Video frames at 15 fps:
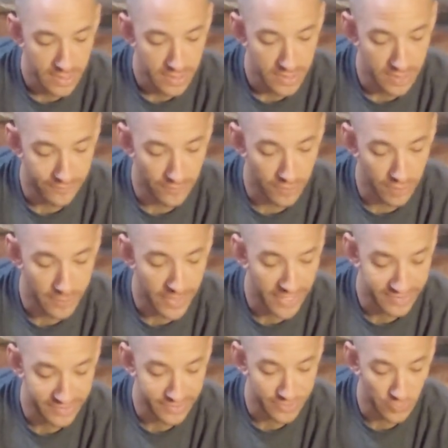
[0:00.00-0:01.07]
If you're in a
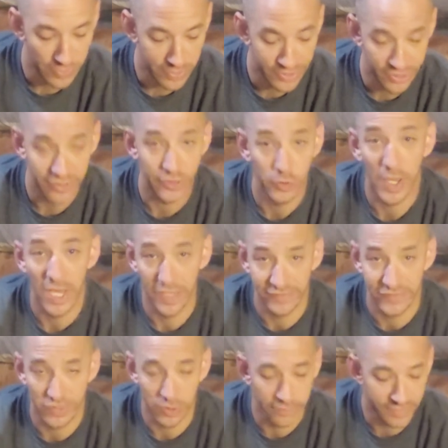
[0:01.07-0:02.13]
bad situation and you have
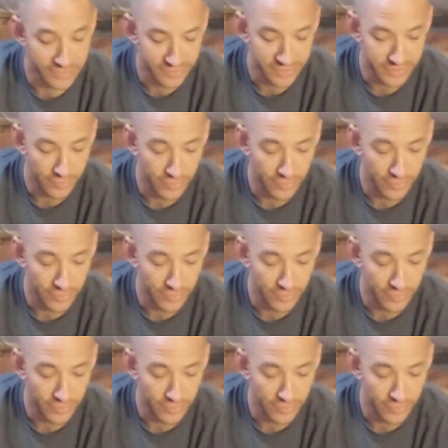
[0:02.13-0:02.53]
service,